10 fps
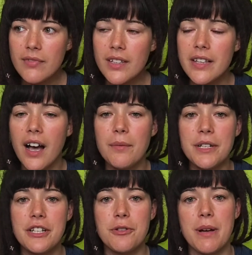yeah, I'm
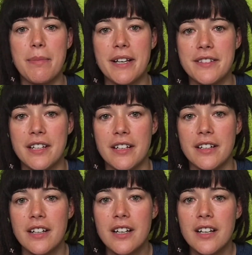going to do my best to
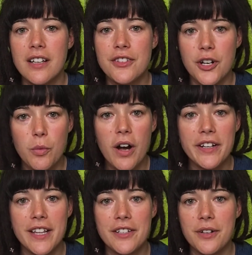start
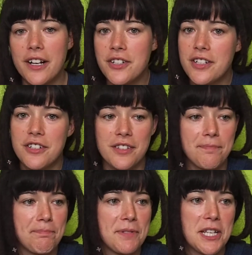walking in that direction and
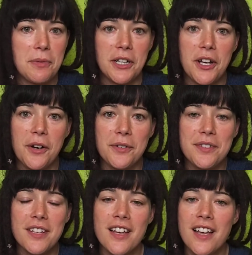just see where it
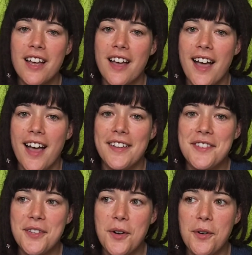goes. And
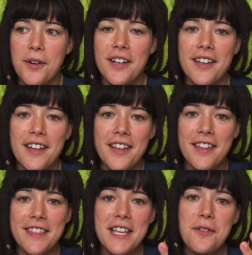so,
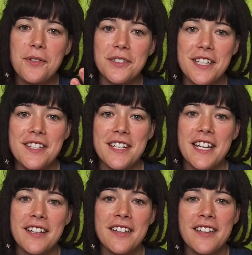thank you for
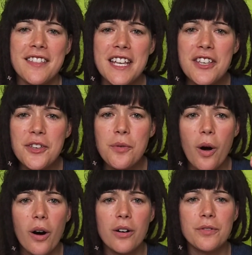listening. Thank you
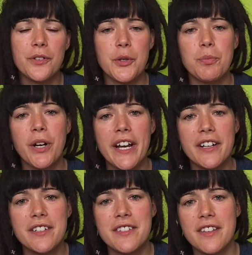all for your
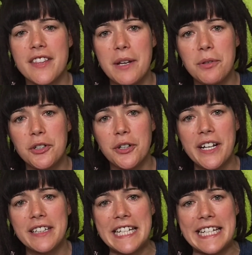prayers. They were
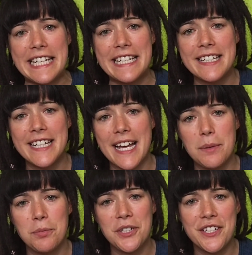greatly needed and
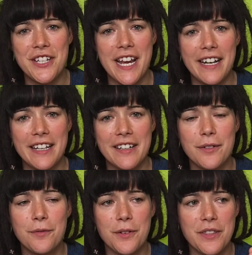appreciated
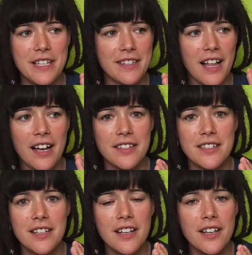for these
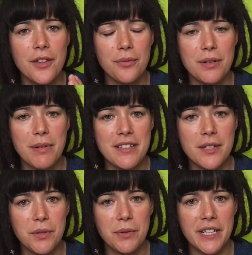last 3 months
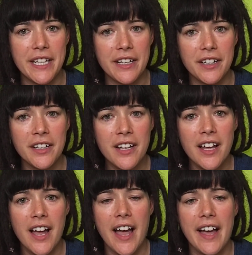that we were here.
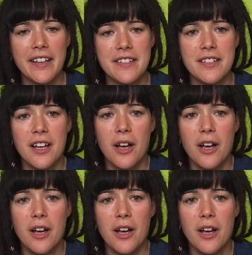And